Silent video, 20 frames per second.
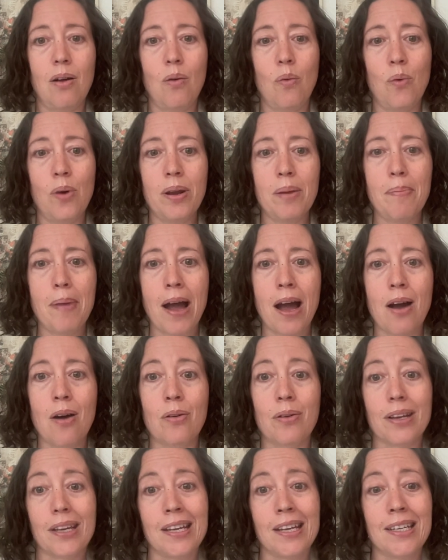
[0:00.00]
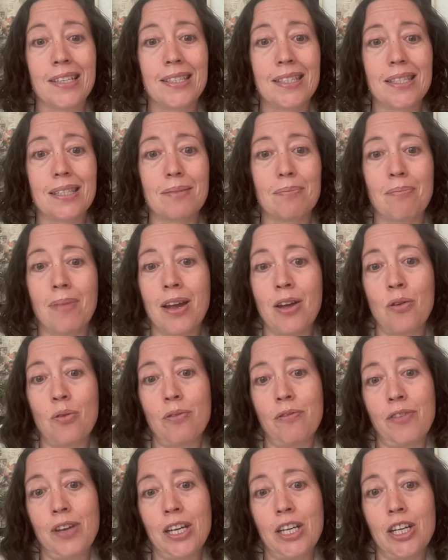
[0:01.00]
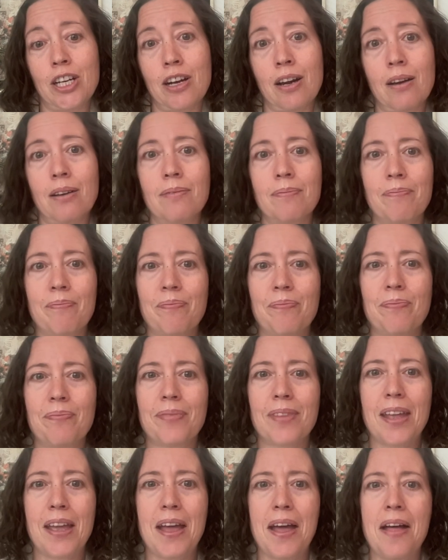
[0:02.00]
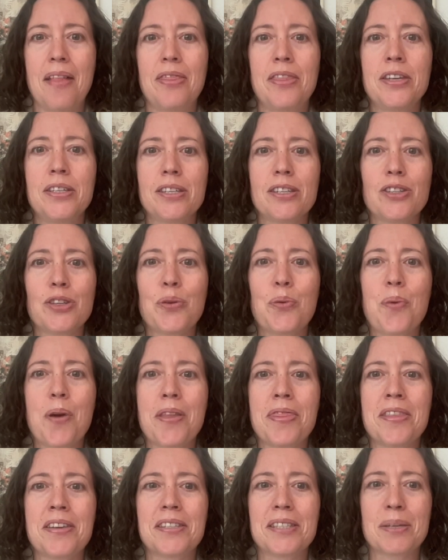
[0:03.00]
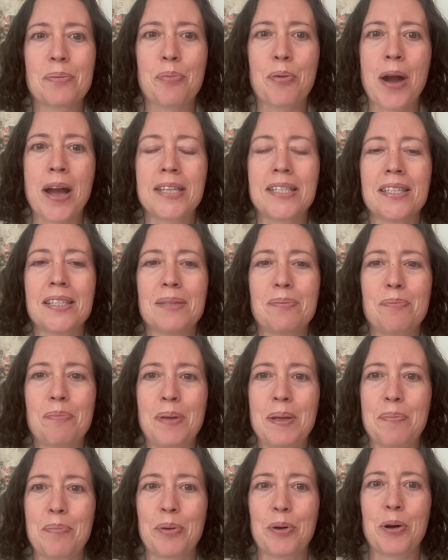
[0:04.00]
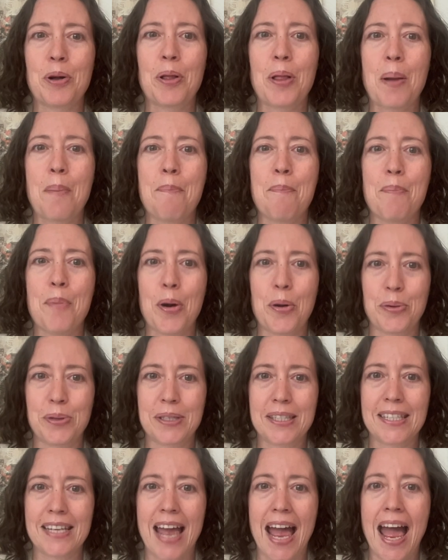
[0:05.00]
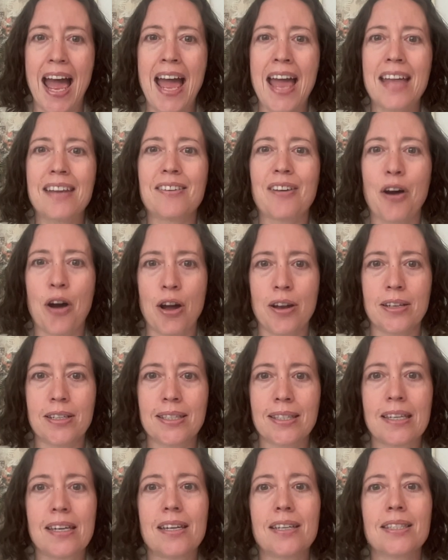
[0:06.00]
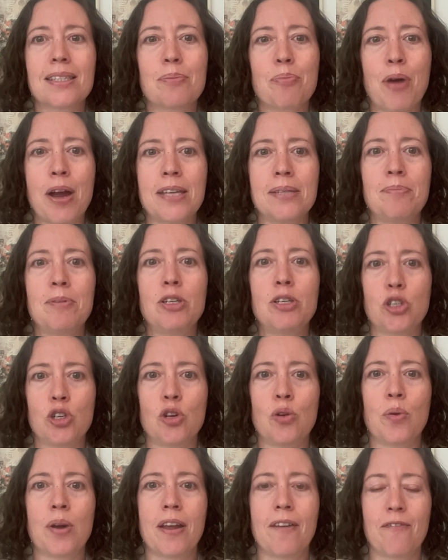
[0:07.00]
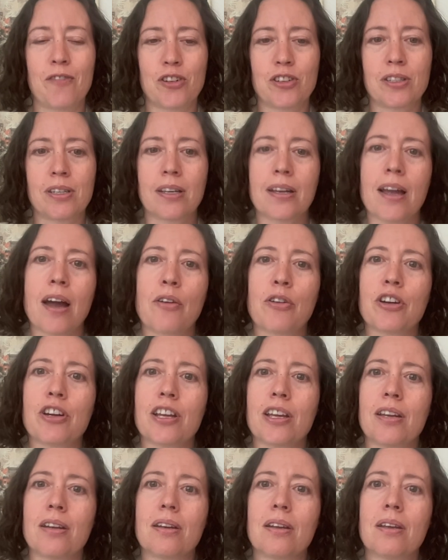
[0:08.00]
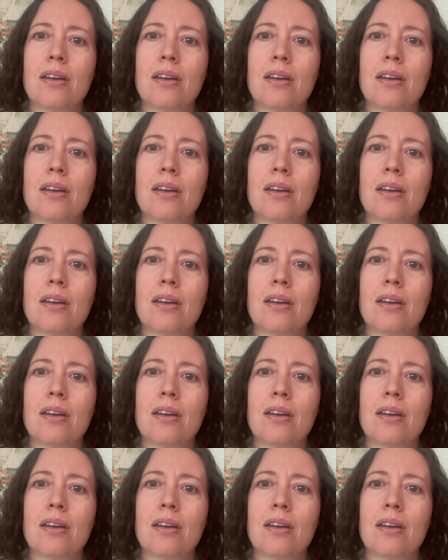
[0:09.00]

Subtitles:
What about it's my own figure? This is the one that surprises people most. And honestly, it surprised me too when I first encountered it.